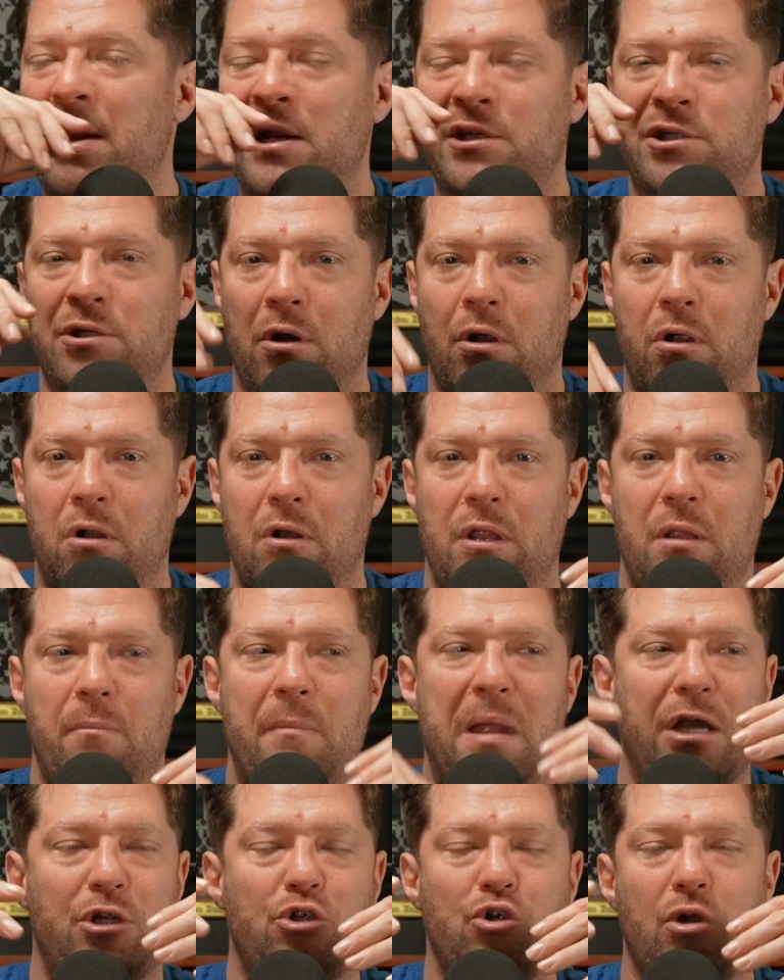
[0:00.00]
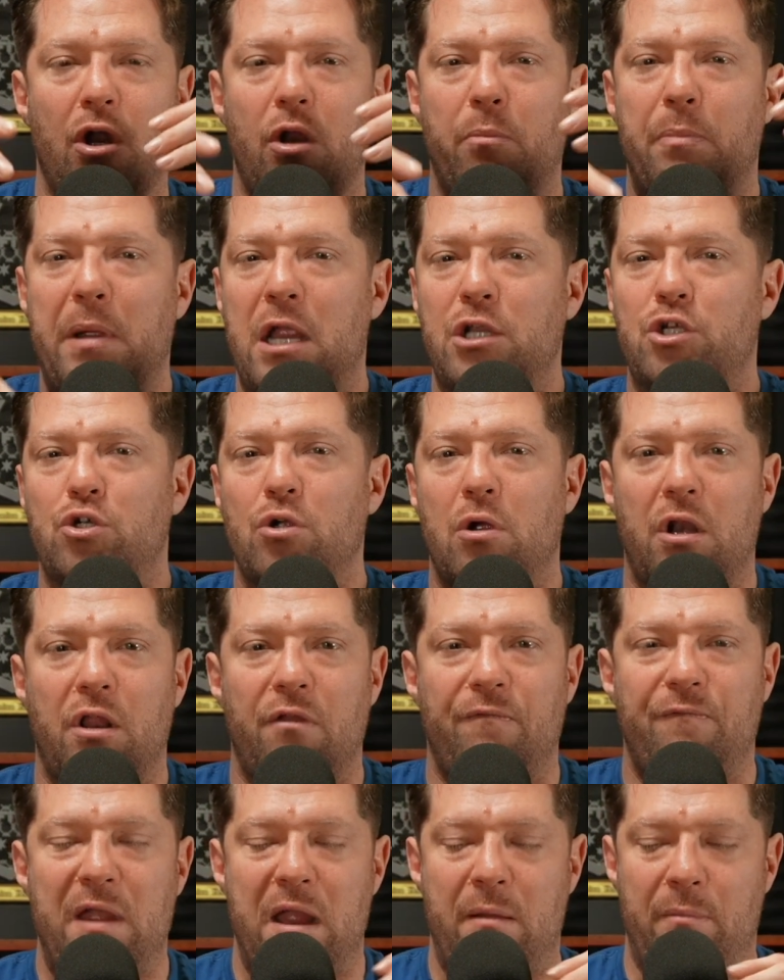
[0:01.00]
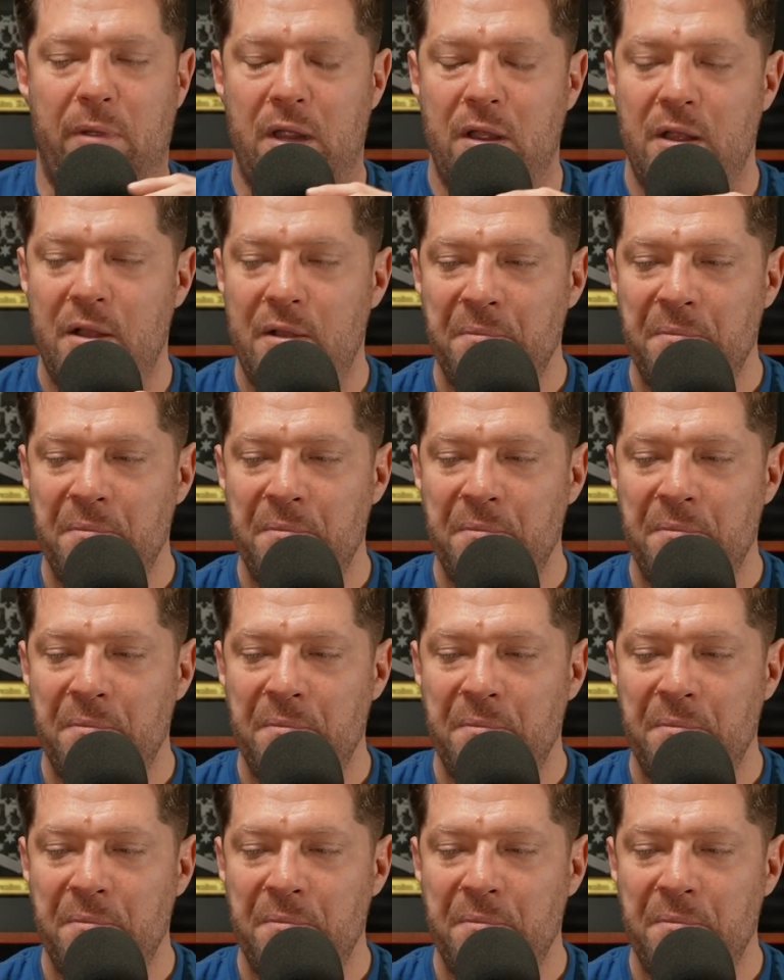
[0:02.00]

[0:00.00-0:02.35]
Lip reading: that you heard and the matriarch, the patriarch of the family.